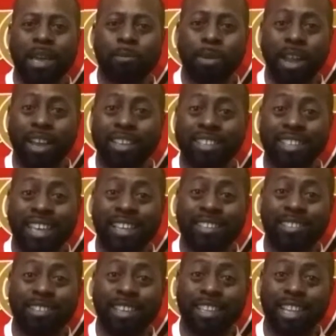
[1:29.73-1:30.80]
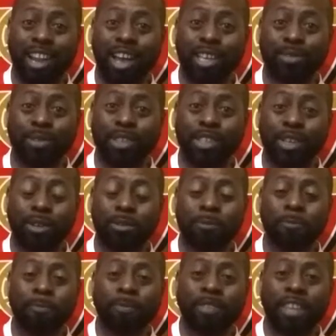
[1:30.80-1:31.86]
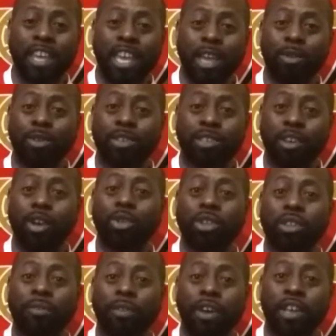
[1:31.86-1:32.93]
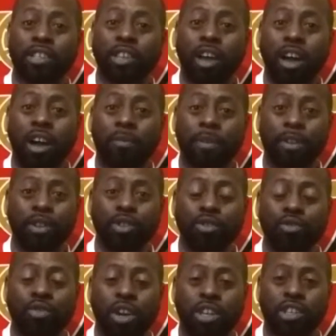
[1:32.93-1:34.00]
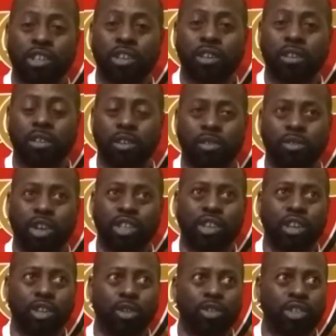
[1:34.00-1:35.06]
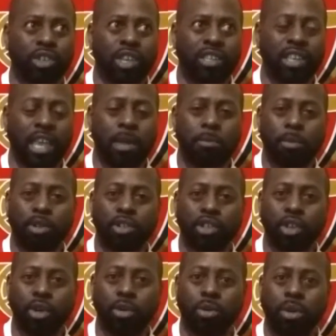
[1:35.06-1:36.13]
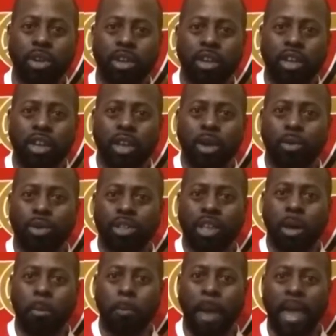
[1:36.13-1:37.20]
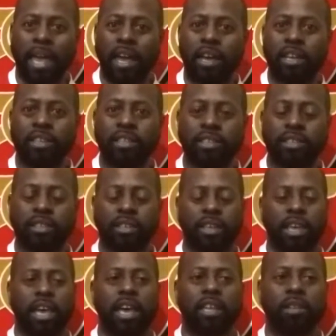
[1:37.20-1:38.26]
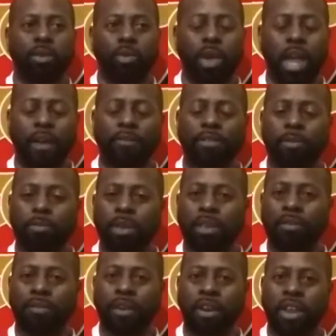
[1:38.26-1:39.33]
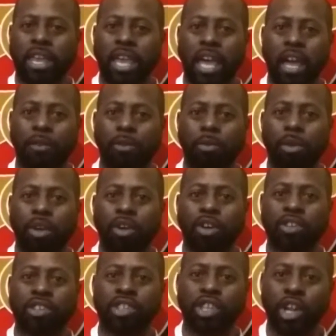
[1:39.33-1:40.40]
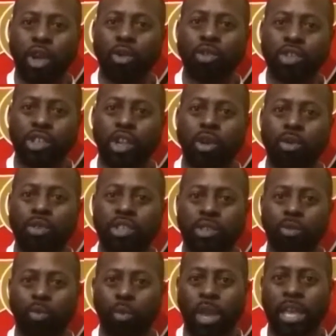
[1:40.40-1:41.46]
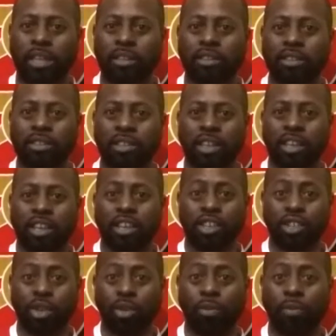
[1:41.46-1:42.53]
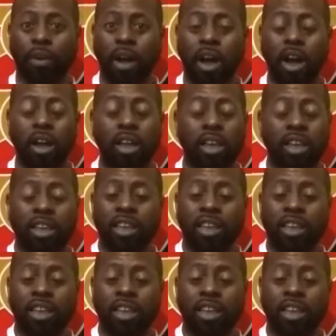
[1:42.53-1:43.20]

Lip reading: But like I said in the last video, it was only the first half. A new CSKA Moscow would come back at us. And we have to be very careful because slow, slow wins so far.